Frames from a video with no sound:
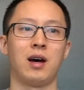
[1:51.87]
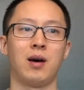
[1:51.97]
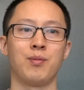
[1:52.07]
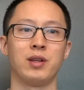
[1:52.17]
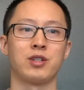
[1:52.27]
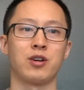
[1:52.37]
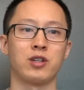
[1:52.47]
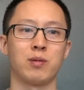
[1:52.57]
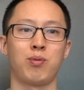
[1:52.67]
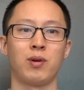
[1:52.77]

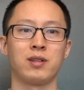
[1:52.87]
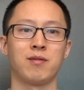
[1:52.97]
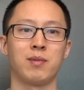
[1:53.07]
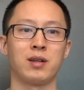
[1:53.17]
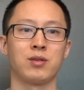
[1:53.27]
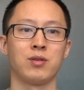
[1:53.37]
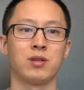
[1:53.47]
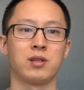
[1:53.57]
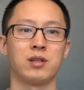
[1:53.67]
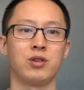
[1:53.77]
Insertion points of
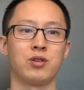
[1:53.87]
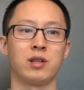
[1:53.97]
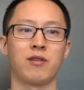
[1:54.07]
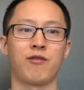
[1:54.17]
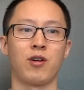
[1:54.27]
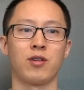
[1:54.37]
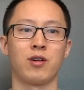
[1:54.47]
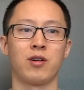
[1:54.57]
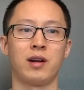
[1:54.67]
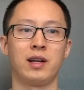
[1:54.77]
muscles, usually the
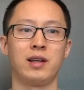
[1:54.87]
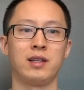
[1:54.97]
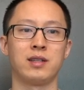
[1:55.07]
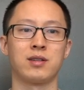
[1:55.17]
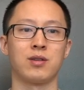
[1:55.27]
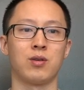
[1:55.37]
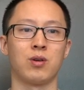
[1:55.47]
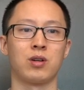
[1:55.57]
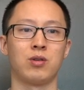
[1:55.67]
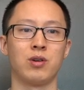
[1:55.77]
further it is
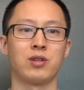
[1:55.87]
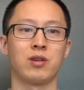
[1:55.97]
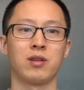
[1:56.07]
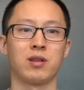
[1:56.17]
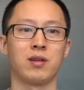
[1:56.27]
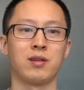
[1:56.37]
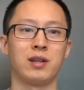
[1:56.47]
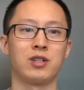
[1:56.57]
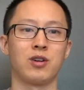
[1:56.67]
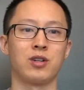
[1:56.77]
or closer the
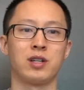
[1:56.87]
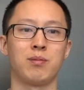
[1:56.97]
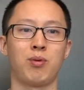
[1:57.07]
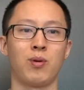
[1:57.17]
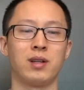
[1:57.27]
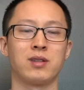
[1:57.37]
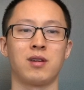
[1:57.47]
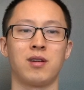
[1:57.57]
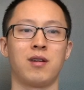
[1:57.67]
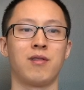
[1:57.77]
insertion points
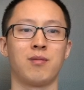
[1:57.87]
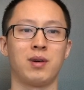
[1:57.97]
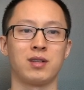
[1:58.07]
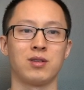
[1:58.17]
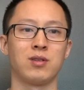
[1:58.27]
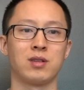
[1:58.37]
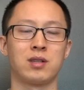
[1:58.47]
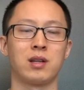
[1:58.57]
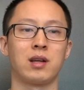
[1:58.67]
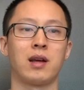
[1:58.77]
of the
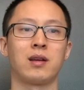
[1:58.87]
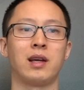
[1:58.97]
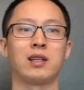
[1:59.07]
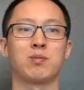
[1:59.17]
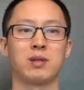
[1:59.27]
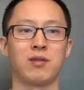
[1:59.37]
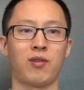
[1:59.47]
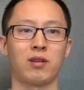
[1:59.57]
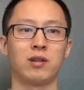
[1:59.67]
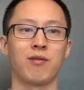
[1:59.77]
muscles gain a
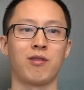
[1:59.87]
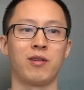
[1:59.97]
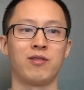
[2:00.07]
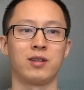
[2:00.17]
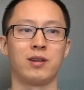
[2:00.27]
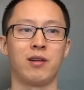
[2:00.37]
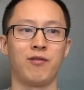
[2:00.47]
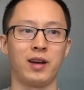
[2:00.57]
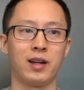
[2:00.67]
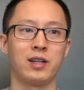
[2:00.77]
specific leverage
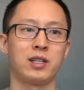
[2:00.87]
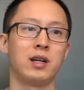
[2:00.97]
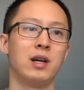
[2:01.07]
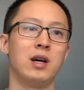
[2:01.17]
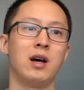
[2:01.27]
advantage.